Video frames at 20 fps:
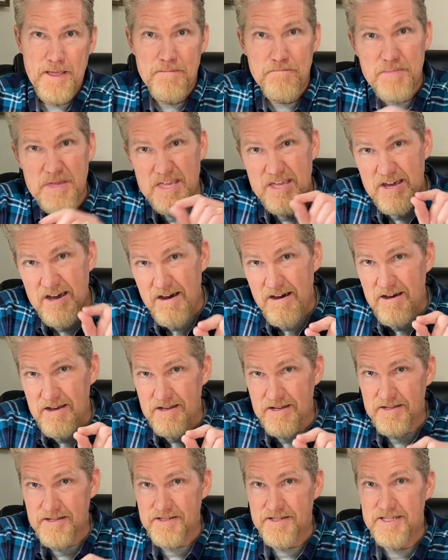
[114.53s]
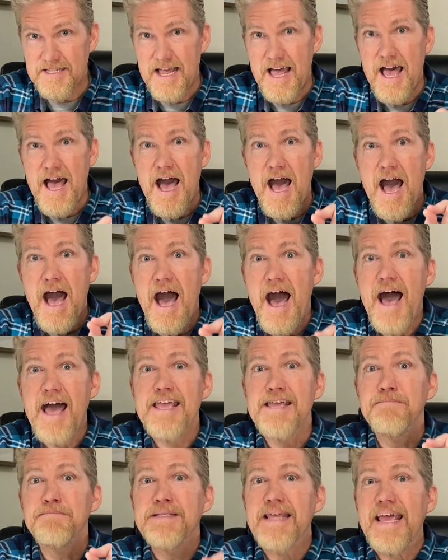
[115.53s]
because I
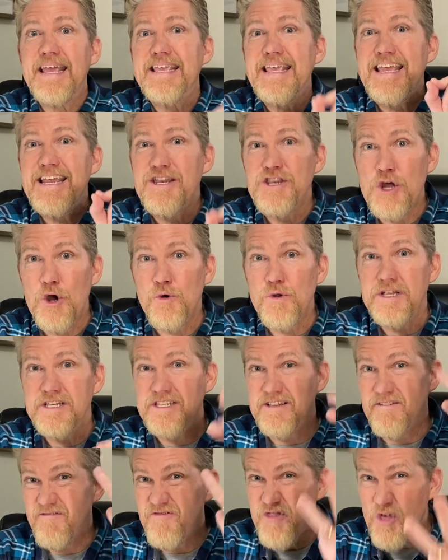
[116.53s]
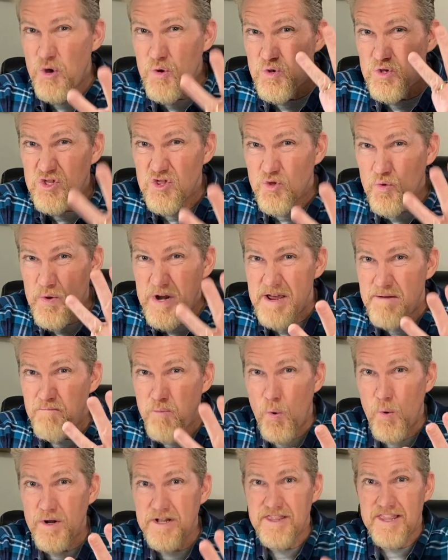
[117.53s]
am taking notice of those three
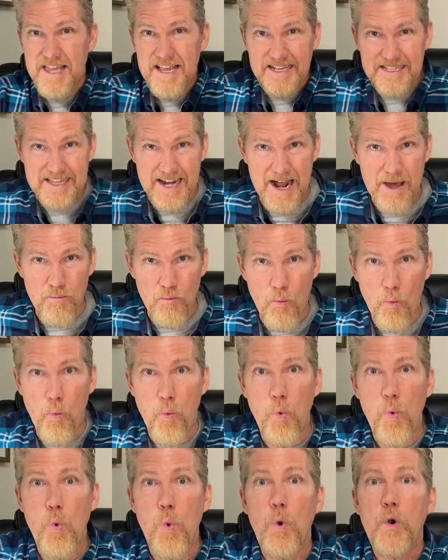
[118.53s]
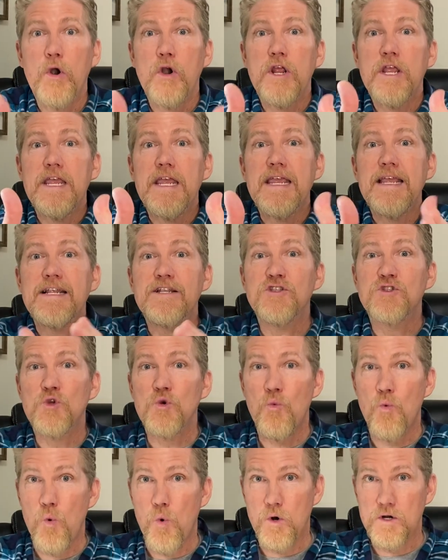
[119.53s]
important things and I'm working
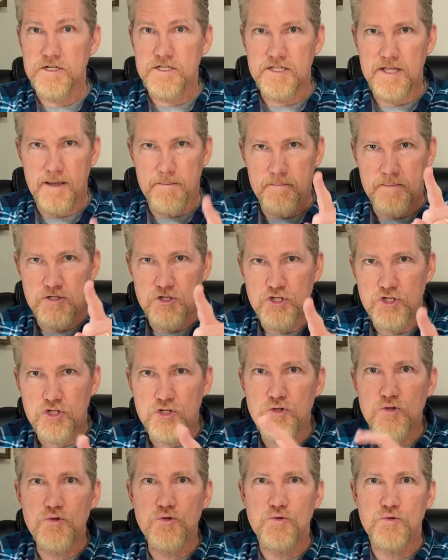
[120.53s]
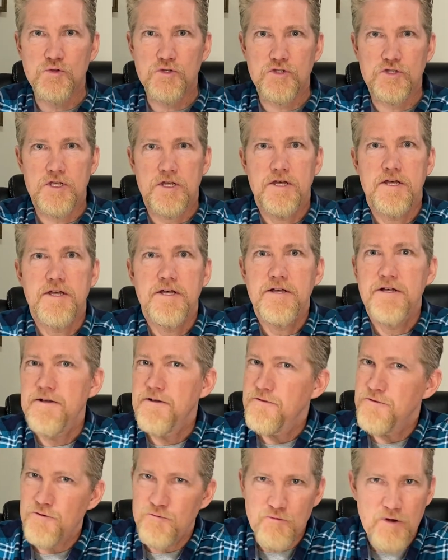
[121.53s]
towards them. Choose
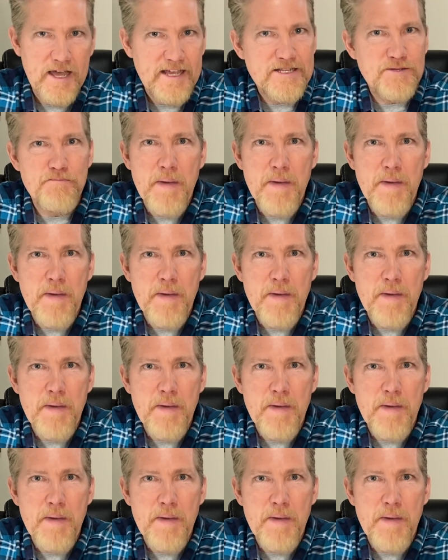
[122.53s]
the right